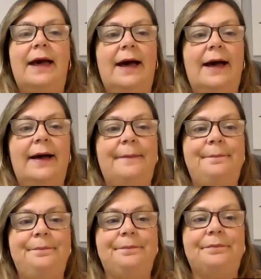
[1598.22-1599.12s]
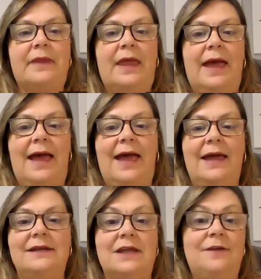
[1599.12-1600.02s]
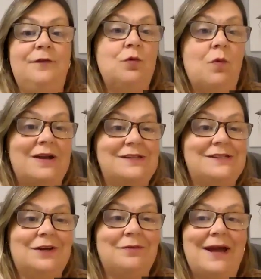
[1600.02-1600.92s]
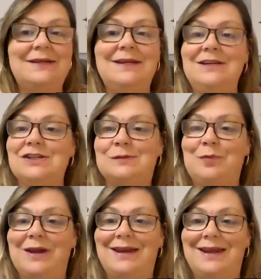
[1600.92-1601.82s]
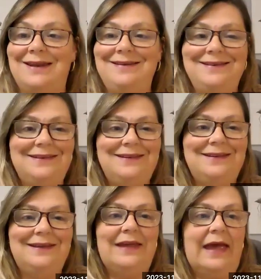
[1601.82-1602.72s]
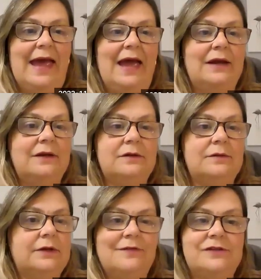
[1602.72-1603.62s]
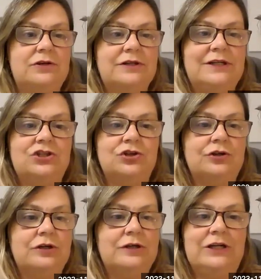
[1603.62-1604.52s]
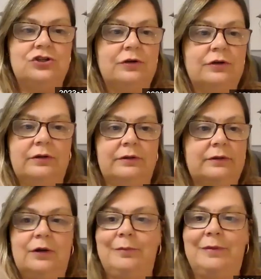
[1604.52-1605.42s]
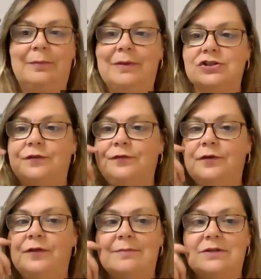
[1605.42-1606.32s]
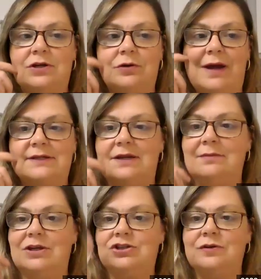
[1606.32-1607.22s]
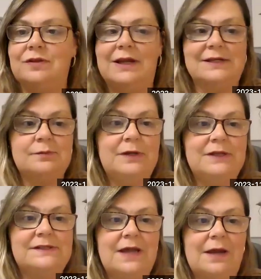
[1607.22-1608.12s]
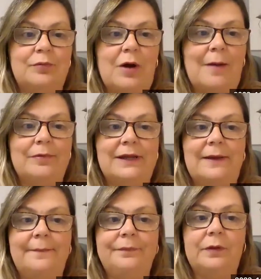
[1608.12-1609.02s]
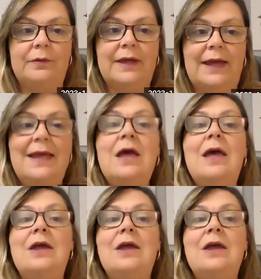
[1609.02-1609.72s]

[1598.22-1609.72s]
And if you want us to correct it, just bring it in and give it to your teacher, and your teacher, it'll be a pleasure for them to correct it and make sure that it's done properly. Okay.